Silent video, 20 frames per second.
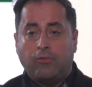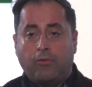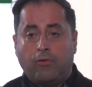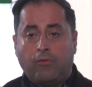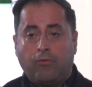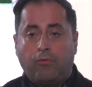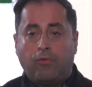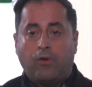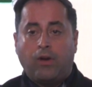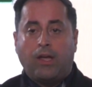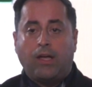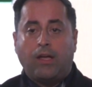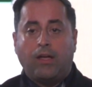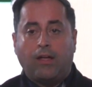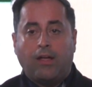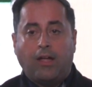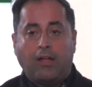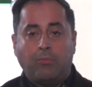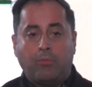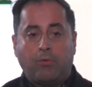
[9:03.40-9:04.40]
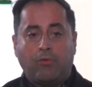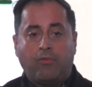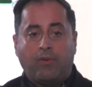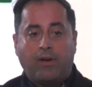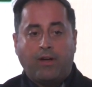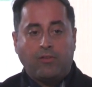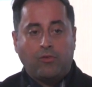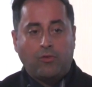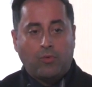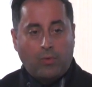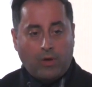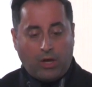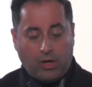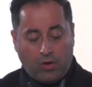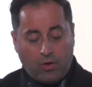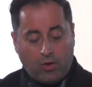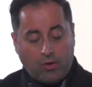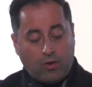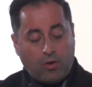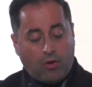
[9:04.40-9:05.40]
for free. It provides you a
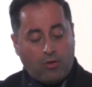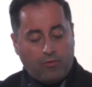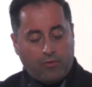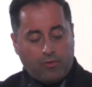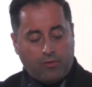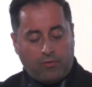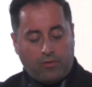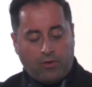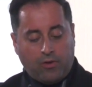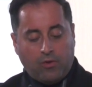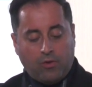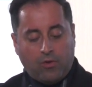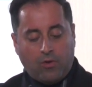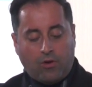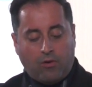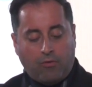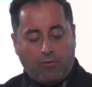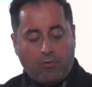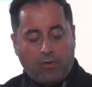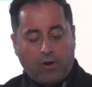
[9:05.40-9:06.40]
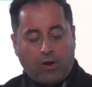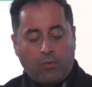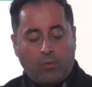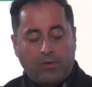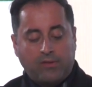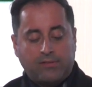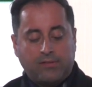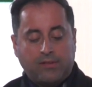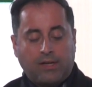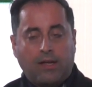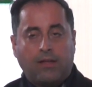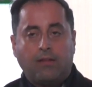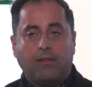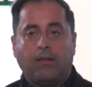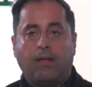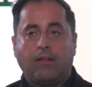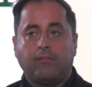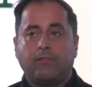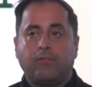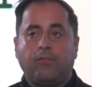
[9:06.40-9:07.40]
good overview of where we
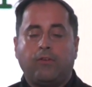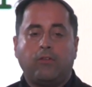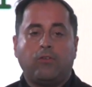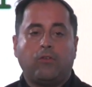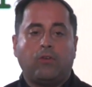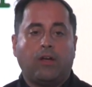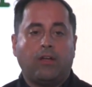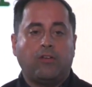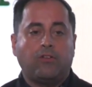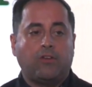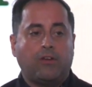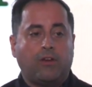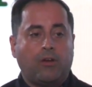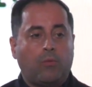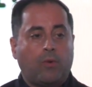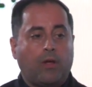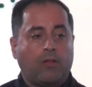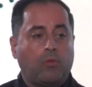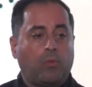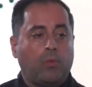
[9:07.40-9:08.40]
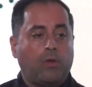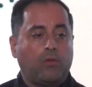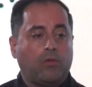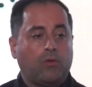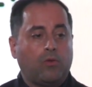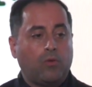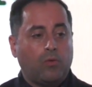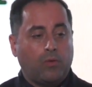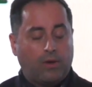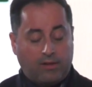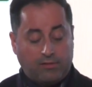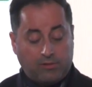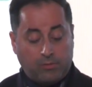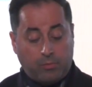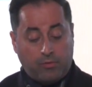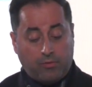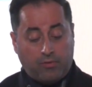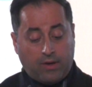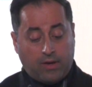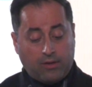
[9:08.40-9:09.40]
stand as a federation and what we do as a
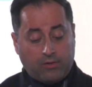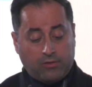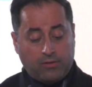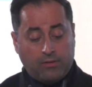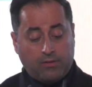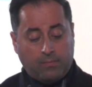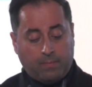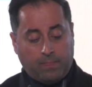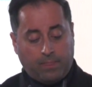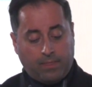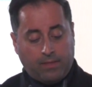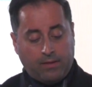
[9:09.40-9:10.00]
profession.